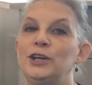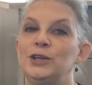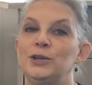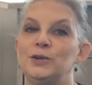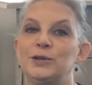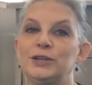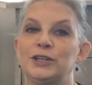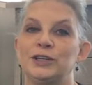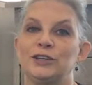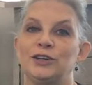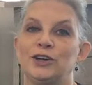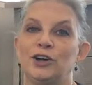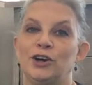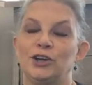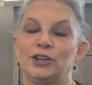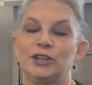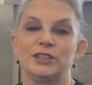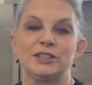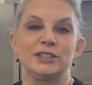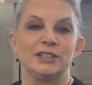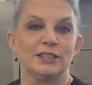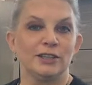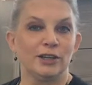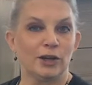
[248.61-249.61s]
You can call
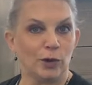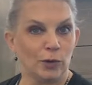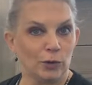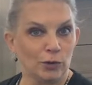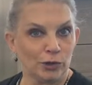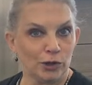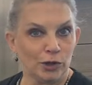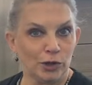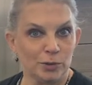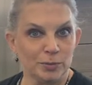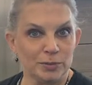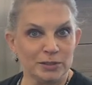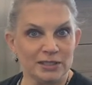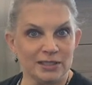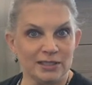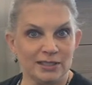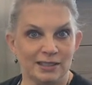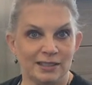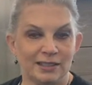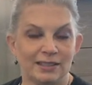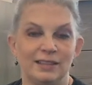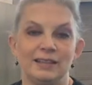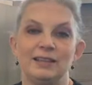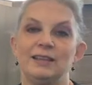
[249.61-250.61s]
us in Oklahoma
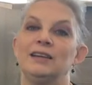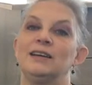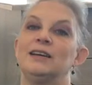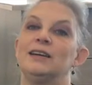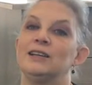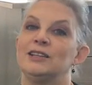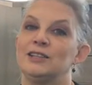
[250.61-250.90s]
City,